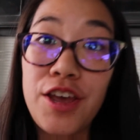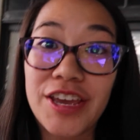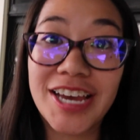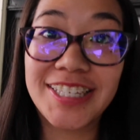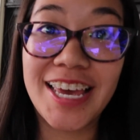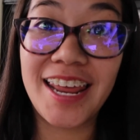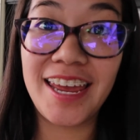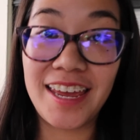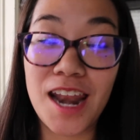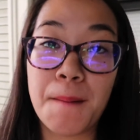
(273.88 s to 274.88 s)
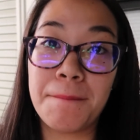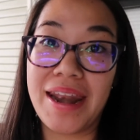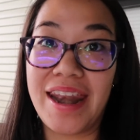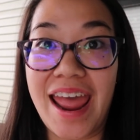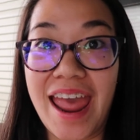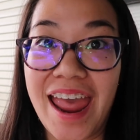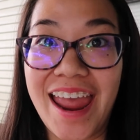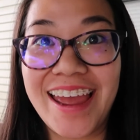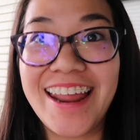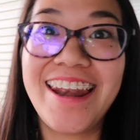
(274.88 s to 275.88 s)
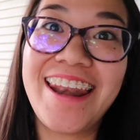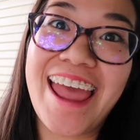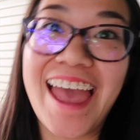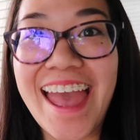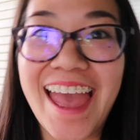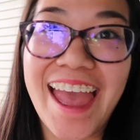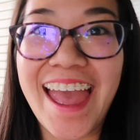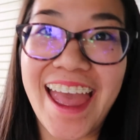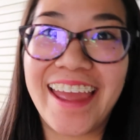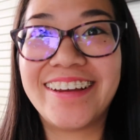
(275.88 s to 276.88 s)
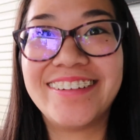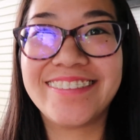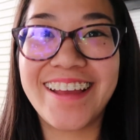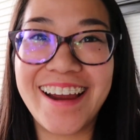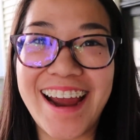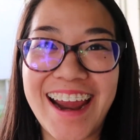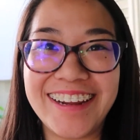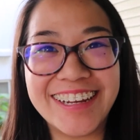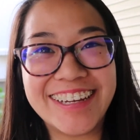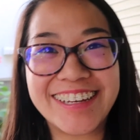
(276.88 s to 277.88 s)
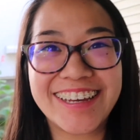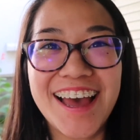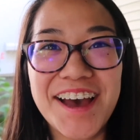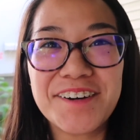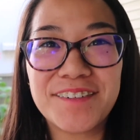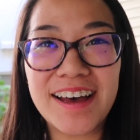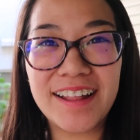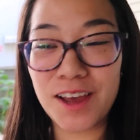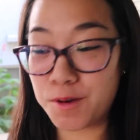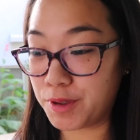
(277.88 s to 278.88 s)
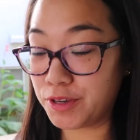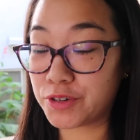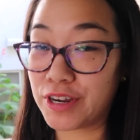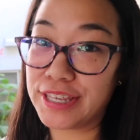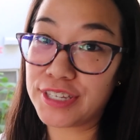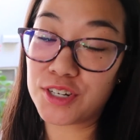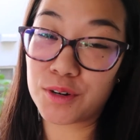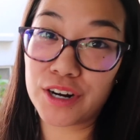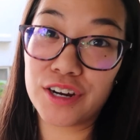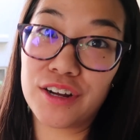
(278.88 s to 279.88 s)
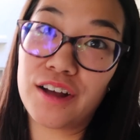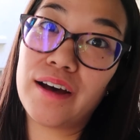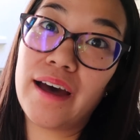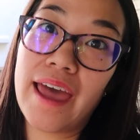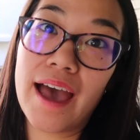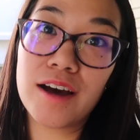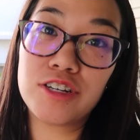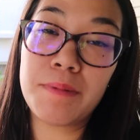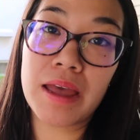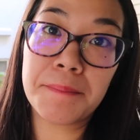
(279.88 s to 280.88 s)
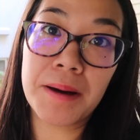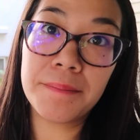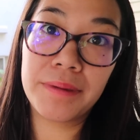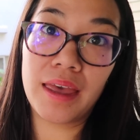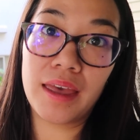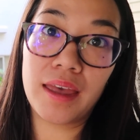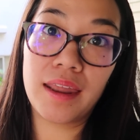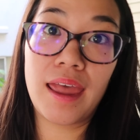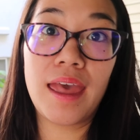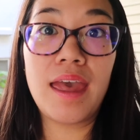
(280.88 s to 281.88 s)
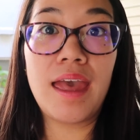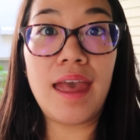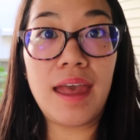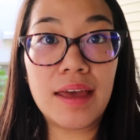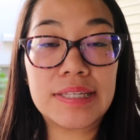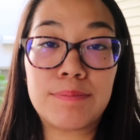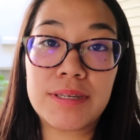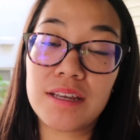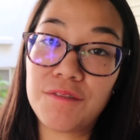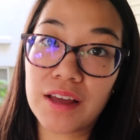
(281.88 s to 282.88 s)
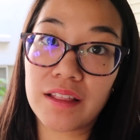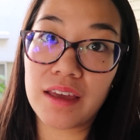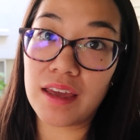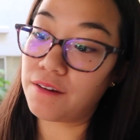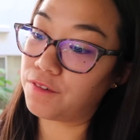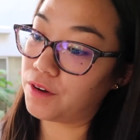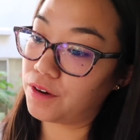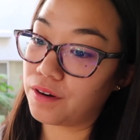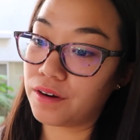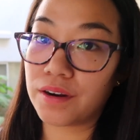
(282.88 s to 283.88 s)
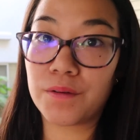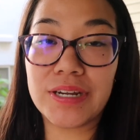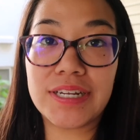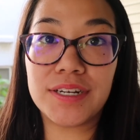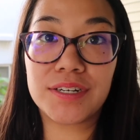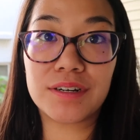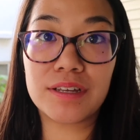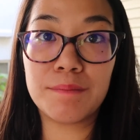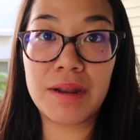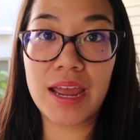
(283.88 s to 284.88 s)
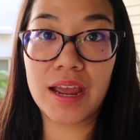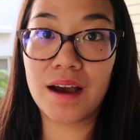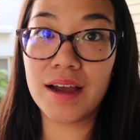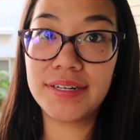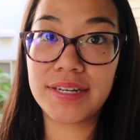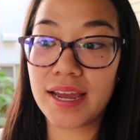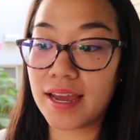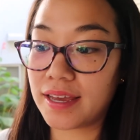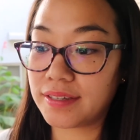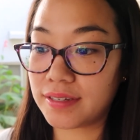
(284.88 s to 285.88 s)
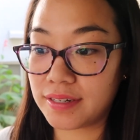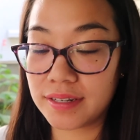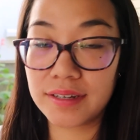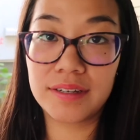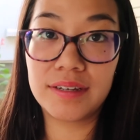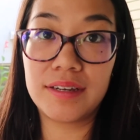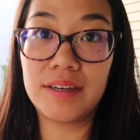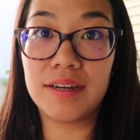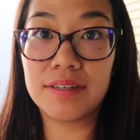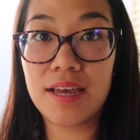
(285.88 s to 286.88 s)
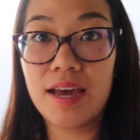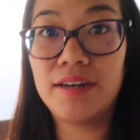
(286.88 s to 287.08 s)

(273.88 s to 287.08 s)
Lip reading: You guys get it? Mene? Nay! Alright, well, I hope you enjoyed this tutorial on how to make a pumpkin, and specifically if you're going to enter in the Mene contest, here's how